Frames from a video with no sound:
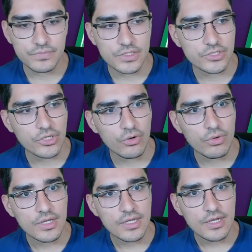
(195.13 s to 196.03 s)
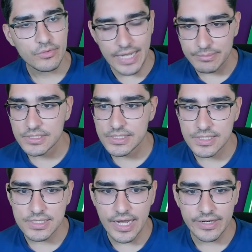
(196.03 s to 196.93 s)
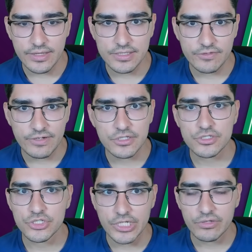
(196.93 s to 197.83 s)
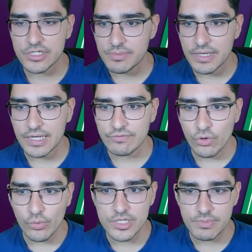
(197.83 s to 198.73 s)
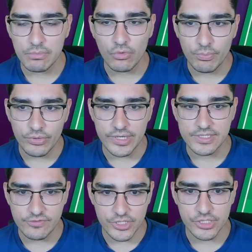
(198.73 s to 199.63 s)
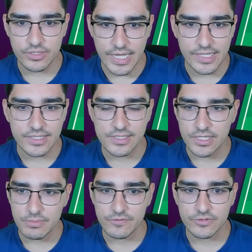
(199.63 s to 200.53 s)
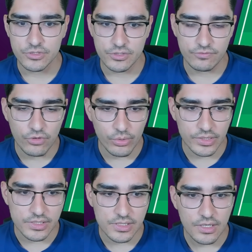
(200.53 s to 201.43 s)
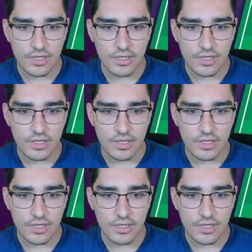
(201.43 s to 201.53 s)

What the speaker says: So captaincy aside, I think defenders, generally speaking, have always been more price efficient than, let's say, the midfielders and forwards.